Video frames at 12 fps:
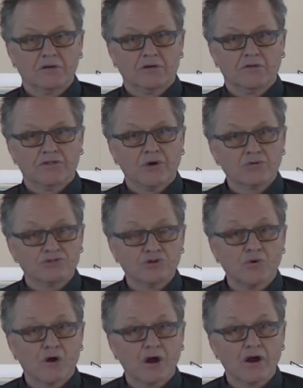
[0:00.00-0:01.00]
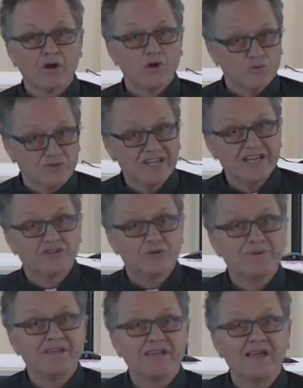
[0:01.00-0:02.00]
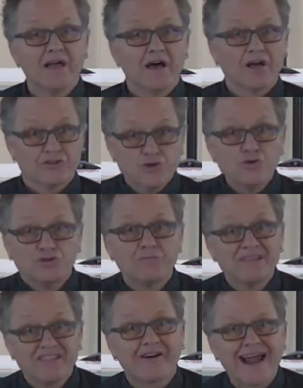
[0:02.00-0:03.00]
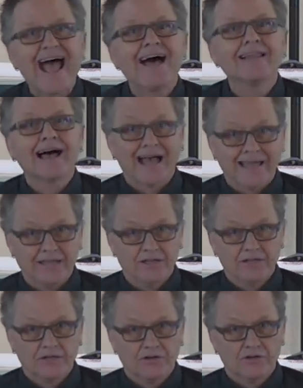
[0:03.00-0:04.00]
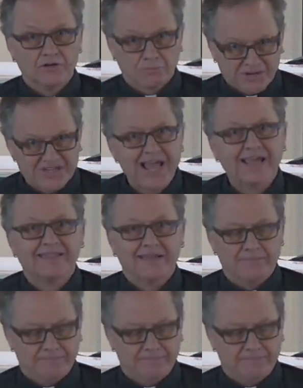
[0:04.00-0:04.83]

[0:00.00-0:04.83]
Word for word: those who are who need to be uh, you to be their ally to protect them.